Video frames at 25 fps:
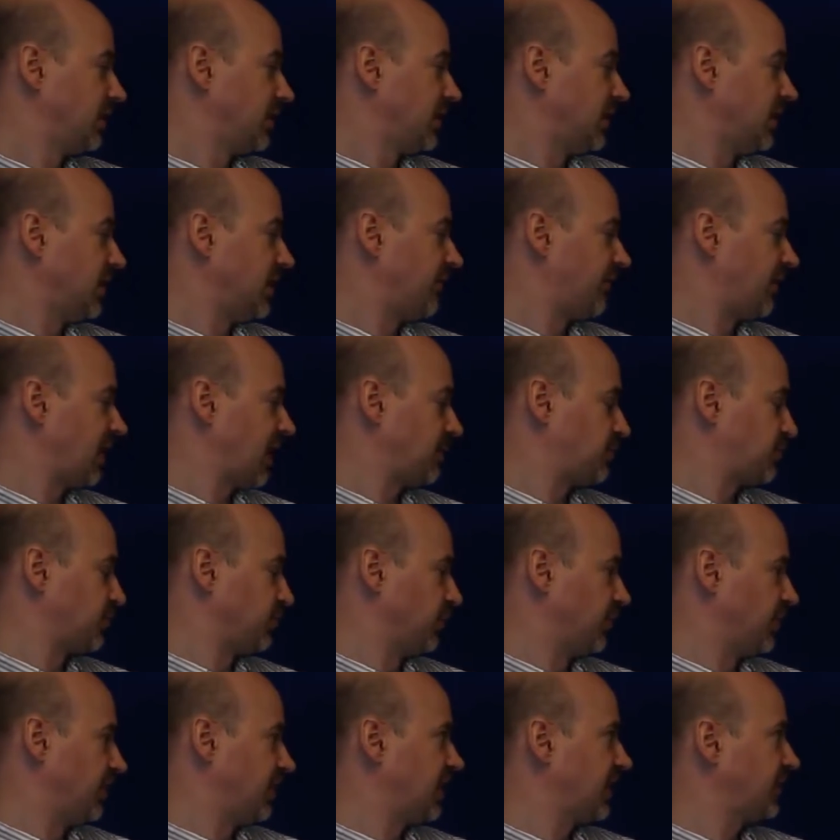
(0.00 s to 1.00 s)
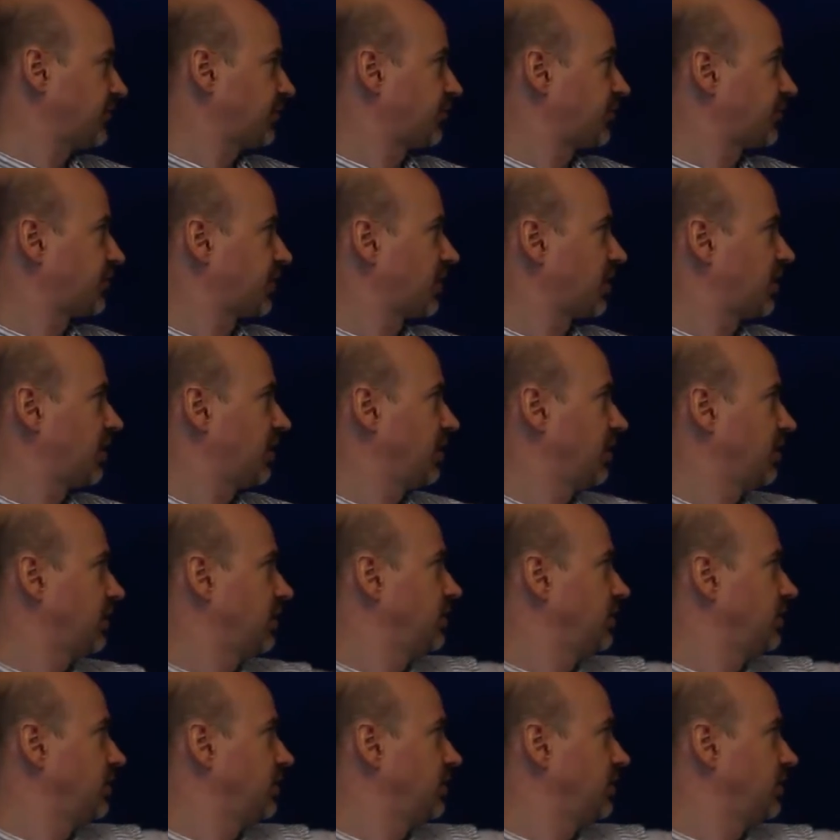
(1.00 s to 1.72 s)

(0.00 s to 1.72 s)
If absolutely necessary,